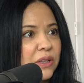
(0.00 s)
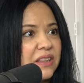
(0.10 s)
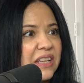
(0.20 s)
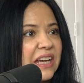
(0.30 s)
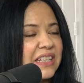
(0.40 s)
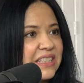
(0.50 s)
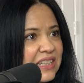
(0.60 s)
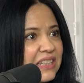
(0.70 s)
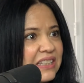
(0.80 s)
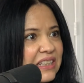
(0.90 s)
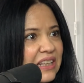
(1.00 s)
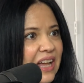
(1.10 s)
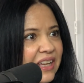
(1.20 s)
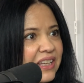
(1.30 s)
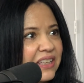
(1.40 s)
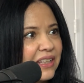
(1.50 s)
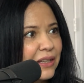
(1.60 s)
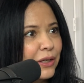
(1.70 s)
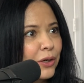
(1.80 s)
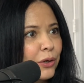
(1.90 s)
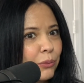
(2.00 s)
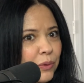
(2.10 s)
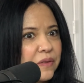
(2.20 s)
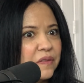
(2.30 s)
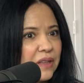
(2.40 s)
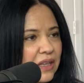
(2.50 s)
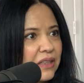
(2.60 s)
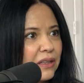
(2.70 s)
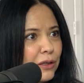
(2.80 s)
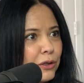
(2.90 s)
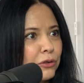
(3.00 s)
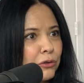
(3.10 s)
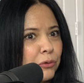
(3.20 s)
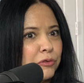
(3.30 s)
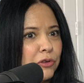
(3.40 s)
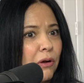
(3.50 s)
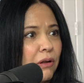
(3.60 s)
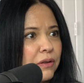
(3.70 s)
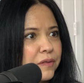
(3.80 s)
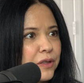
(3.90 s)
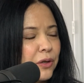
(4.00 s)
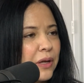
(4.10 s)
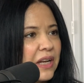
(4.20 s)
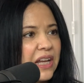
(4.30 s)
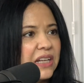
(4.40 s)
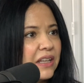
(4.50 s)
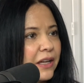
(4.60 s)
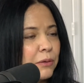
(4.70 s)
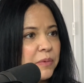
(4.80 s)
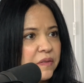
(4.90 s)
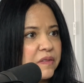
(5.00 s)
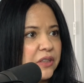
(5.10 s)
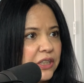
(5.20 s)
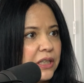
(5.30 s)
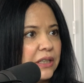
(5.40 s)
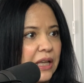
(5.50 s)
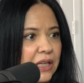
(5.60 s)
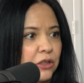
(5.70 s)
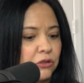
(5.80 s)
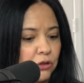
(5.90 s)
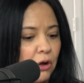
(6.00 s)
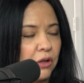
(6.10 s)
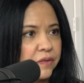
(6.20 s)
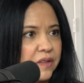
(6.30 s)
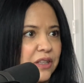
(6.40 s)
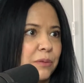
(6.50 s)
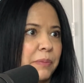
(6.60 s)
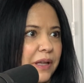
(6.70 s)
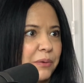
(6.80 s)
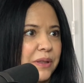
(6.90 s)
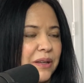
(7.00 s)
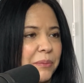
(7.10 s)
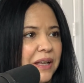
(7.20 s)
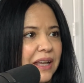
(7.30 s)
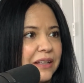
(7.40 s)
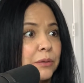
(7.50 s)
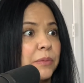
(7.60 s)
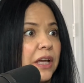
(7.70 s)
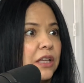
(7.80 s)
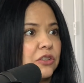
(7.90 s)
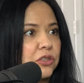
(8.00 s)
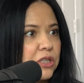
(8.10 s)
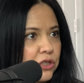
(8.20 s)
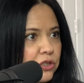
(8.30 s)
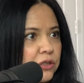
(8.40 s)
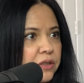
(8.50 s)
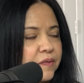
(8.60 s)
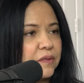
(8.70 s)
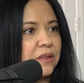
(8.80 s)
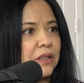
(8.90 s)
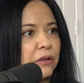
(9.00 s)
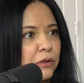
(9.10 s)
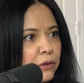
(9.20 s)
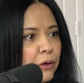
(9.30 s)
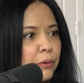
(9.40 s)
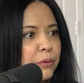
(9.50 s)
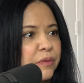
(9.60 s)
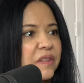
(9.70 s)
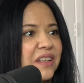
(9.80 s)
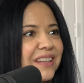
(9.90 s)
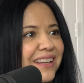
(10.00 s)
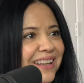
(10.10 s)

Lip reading: thing I did like was like those dolls, you know. And I didn't like them necessarily like in the dolls, like to play with them. I liked them like in T-shirts and clothes and